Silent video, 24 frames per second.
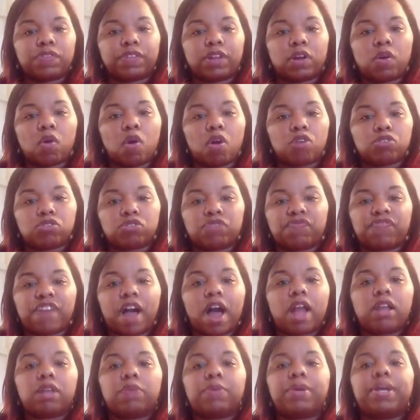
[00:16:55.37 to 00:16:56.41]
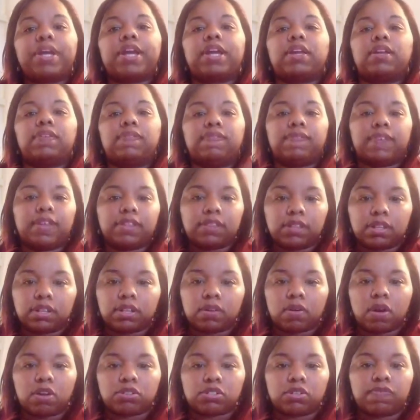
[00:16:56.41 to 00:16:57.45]
they're also following, an event that
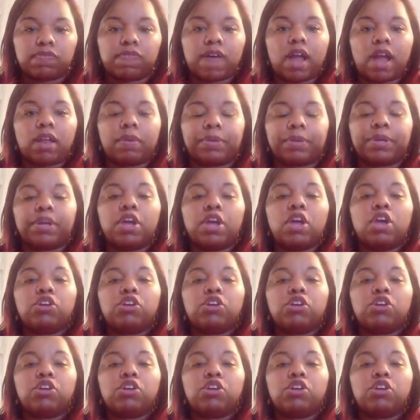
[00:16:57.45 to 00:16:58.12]
they're also following.